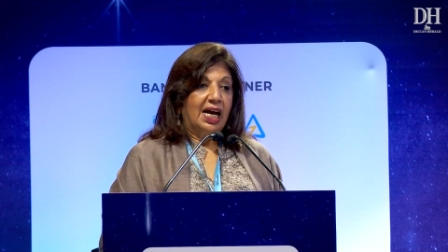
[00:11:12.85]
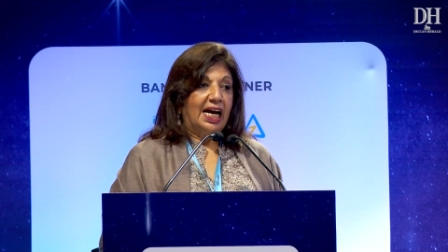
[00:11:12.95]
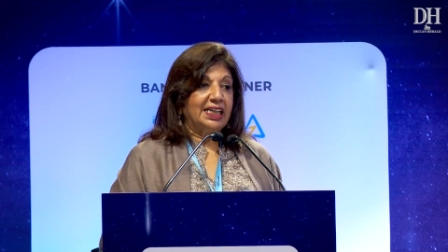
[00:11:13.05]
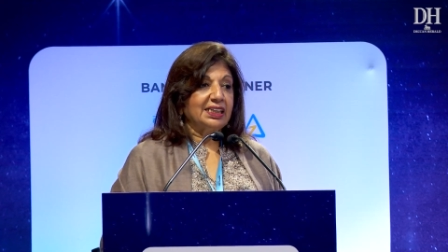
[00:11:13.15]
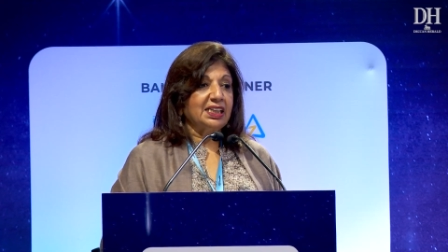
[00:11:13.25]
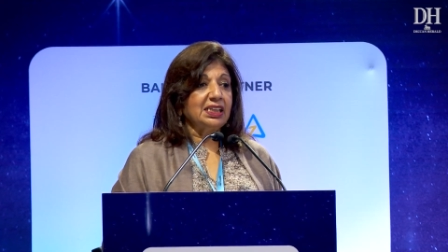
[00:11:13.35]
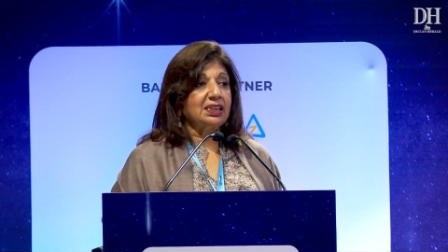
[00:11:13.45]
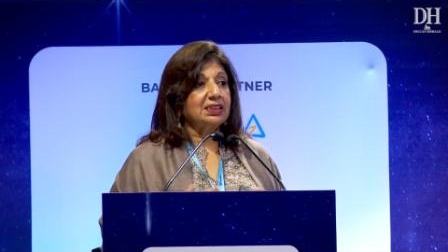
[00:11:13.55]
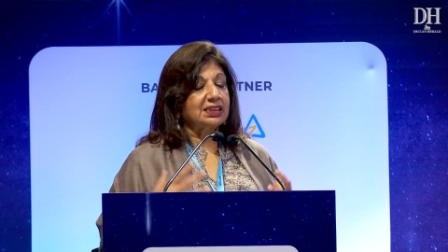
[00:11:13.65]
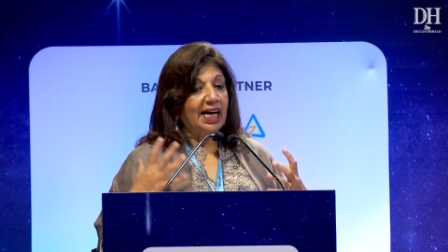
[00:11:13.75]
And I think
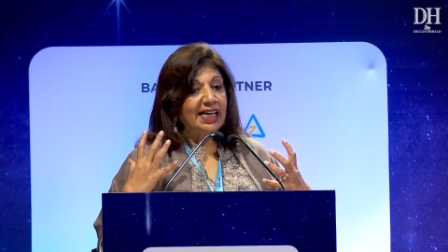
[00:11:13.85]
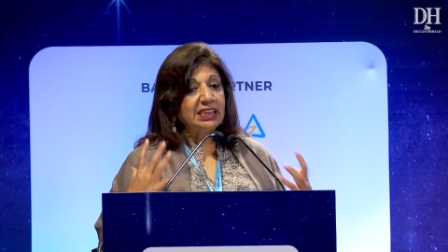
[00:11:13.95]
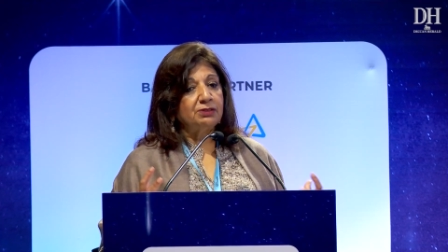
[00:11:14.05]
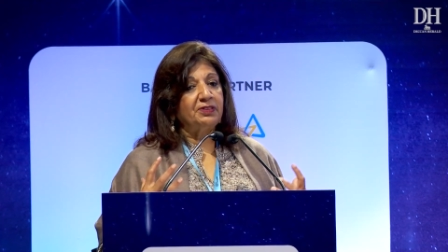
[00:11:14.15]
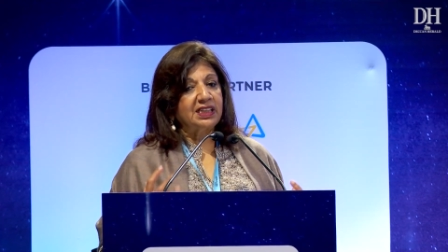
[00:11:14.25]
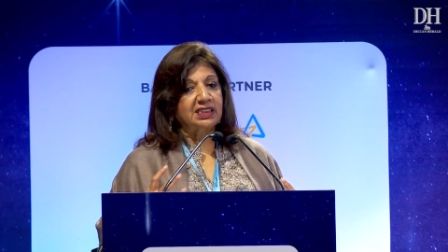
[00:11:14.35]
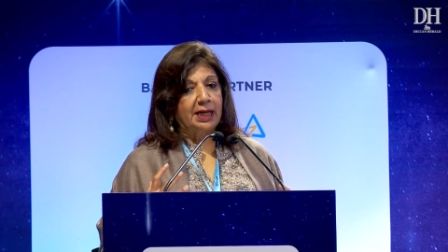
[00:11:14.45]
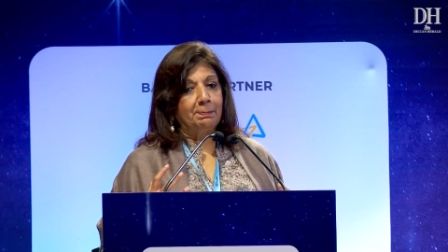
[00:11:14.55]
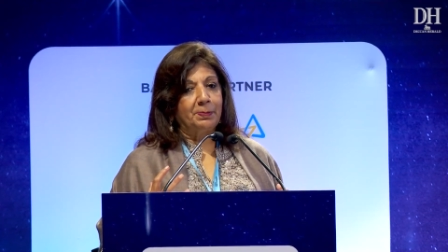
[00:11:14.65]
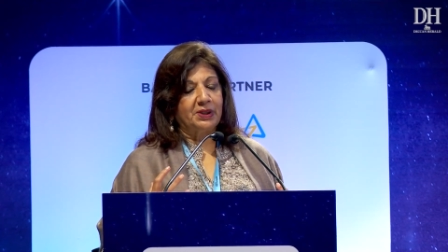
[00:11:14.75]
the scientific
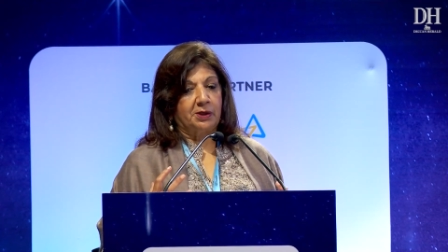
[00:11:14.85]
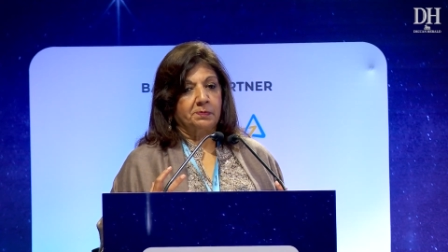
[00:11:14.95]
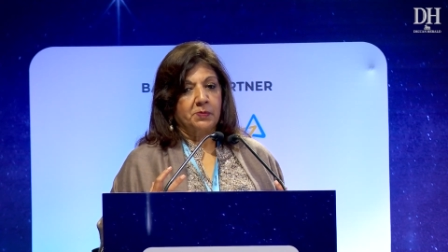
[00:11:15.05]
temper